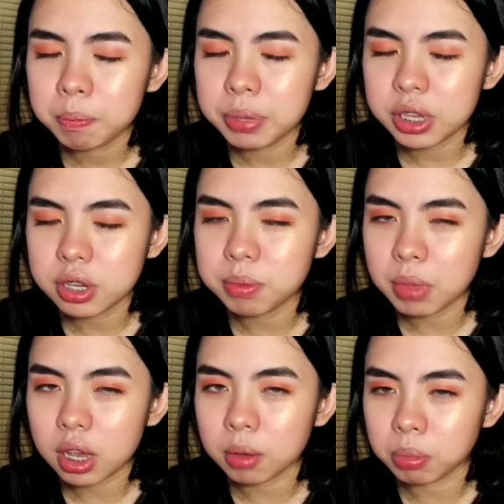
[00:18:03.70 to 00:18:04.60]
peachy
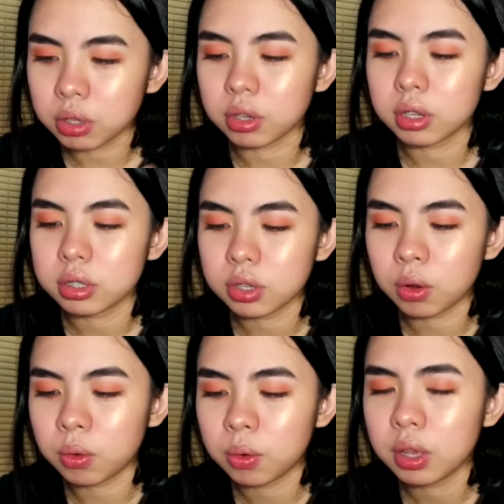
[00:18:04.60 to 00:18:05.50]
makeup look.
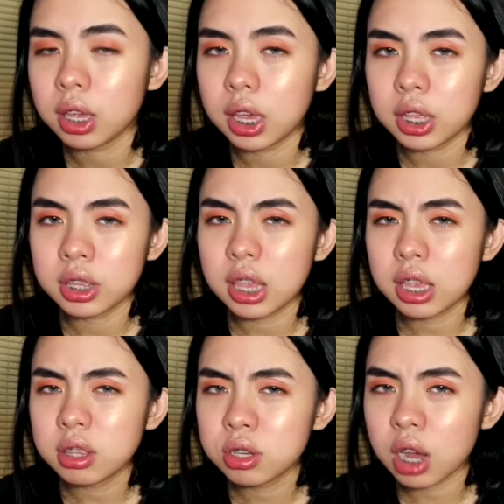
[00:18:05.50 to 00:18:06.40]
So,
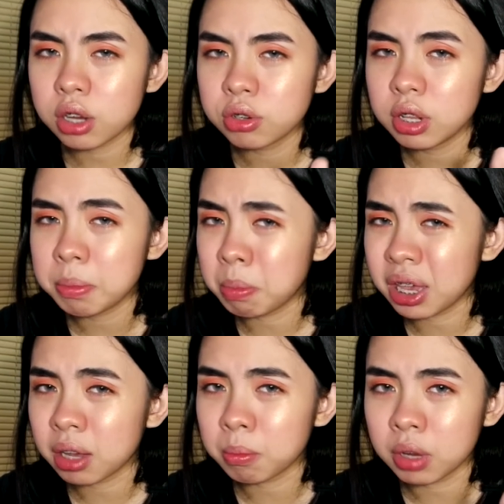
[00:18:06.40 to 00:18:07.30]
hindi siya actually
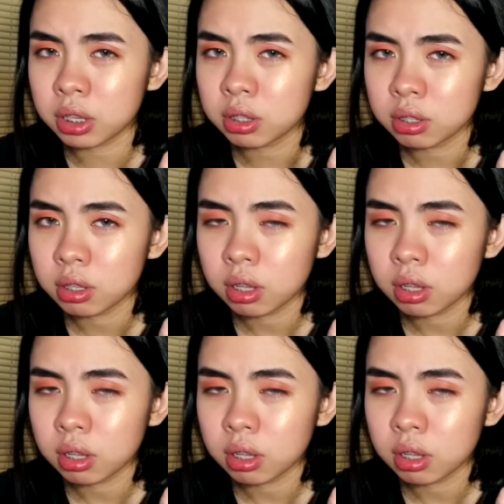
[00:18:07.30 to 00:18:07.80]
pink, but